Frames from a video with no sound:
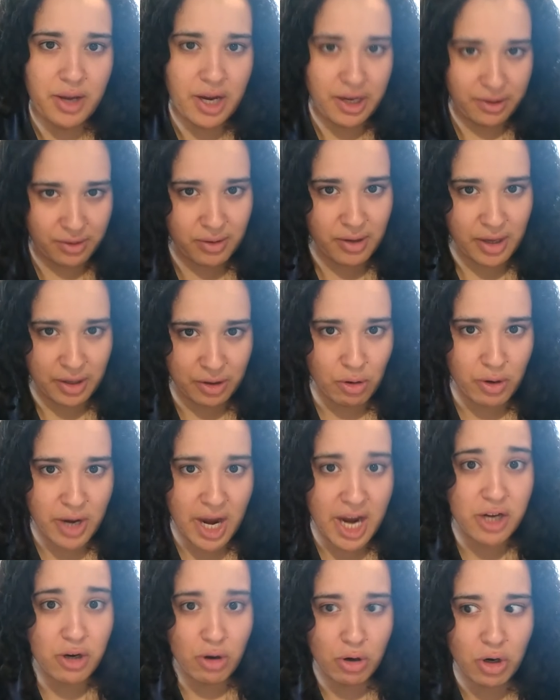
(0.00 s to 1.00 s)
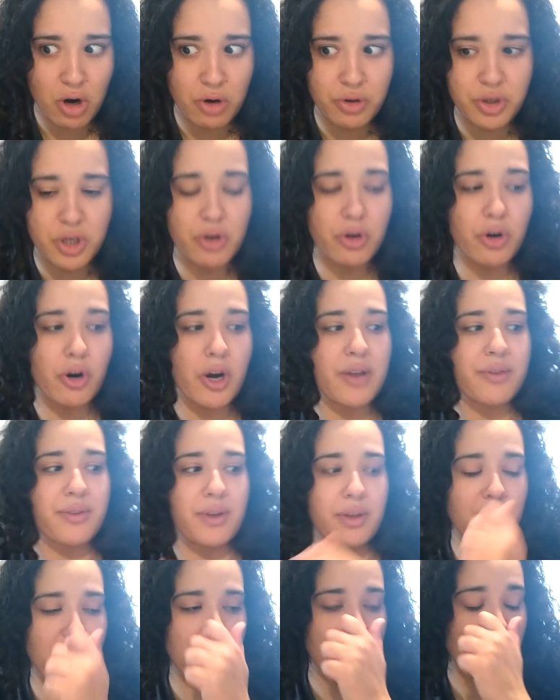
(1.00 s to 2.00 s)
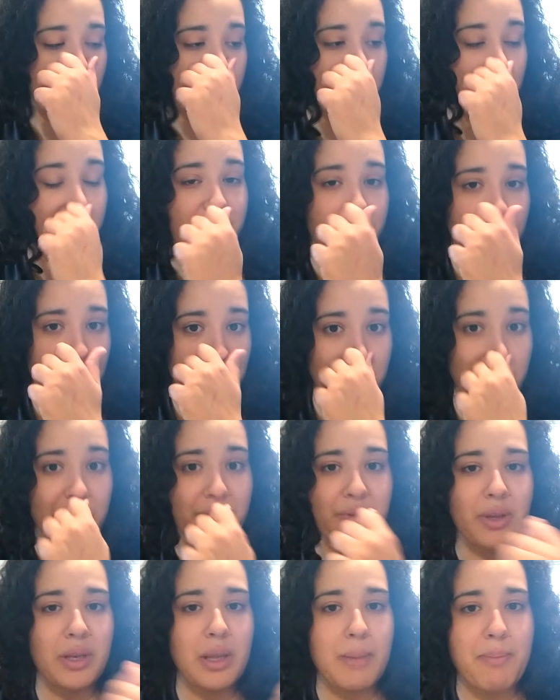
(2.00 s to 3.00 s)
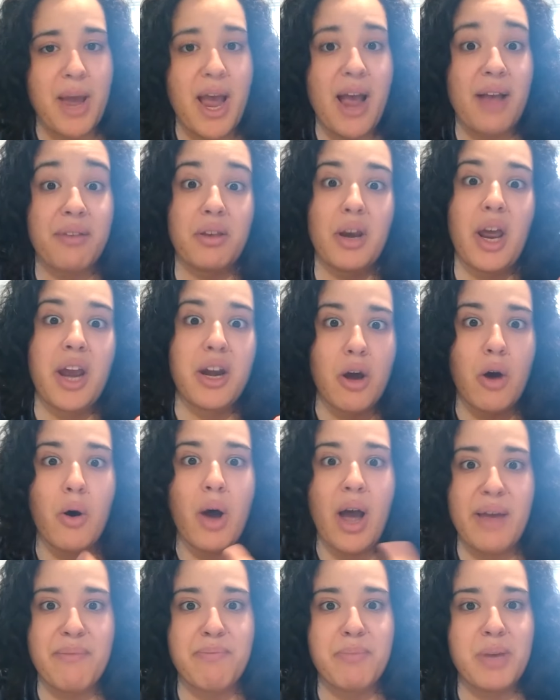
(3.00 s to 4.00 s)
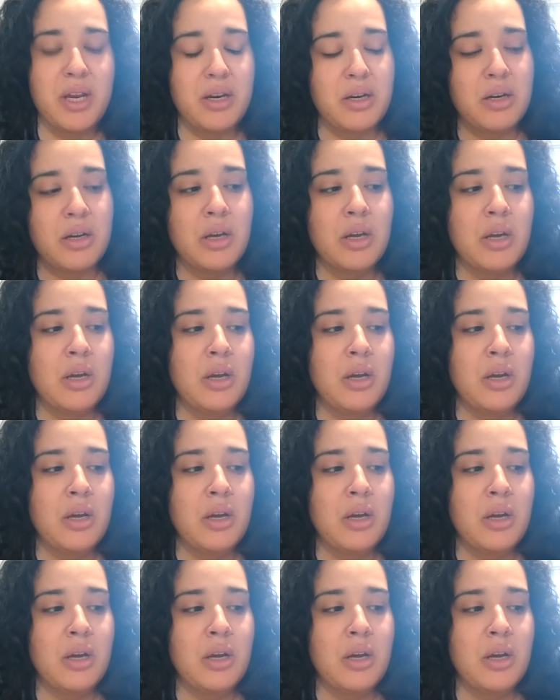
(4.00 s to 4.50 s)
It's okay. Don't go too crazy. A lot of my students in the past, and I know I've been